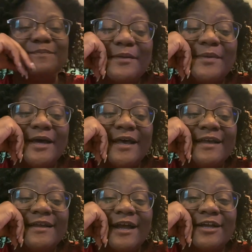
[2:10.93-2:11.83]

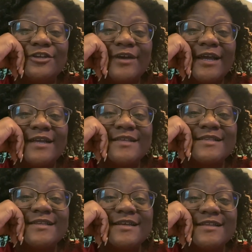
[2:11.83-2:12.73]
but got
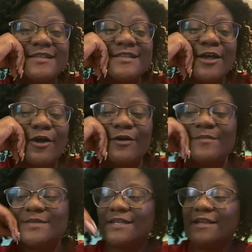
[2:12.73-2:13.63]
dressed, and so I'm
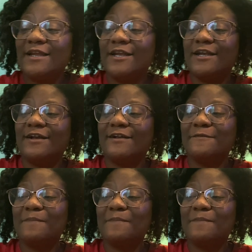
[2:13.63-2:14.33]
sitting here